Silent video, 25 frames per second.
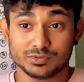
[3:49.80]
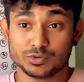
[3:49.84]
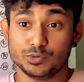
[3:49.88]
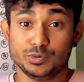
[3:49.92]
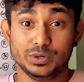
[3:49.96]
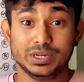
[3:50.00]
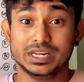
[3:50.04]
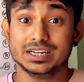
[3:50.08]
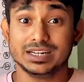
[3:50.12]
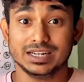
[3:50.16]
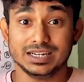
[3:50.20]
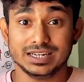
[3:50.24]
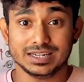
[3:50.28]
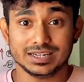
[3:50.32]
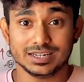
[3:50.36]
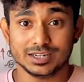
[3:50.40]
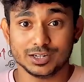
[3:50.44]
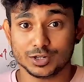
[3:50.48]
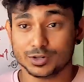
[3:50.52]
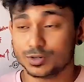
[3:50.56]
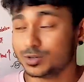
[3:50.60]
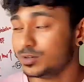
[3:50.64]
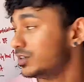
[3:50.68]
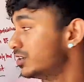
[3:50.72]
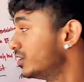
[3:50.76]
quickly,
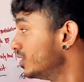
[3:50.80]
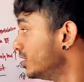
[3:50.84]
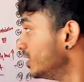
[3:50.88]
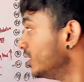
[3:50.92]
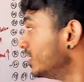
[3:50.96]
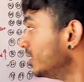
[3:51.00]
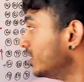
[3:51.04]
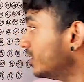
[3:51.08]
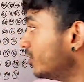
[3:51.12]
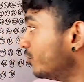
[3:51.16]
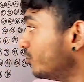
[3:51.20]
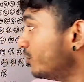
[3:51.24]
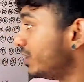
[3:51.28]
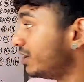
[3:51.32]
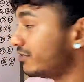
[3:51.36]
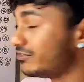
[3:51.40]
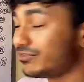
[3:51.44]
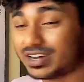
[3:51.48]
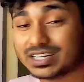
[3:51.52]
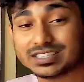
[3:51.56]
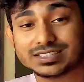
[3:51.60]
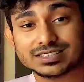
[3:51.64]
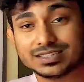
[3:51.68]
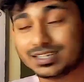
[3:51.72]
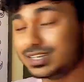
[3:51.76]
way
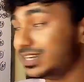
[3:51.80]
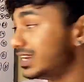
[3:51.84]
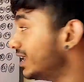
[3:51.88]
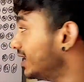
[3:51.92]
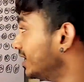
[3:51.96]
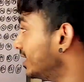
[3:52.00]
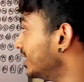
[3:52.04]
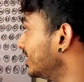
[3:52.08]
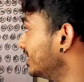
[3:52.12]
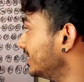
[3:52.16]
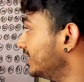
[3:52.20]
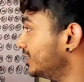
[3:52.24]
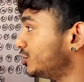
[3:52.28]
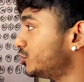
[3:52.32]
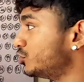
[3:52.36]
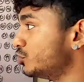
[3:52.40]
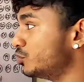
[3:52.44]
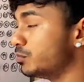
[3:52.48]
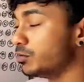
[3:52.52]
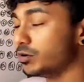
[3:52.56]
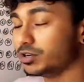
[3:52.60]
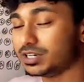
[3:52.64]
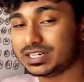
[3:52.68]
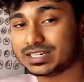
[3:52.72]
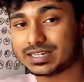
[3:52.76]
faster than these
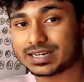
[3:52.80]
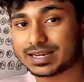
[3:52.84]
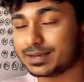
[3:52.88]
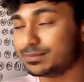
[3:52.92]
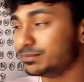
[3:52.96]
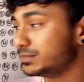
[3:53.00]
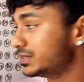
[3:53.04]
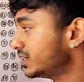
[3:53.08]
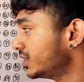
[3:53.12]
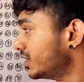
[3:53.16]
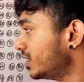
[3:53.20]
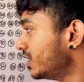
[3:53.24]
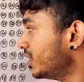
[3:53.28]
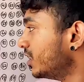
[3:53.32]
2 body types.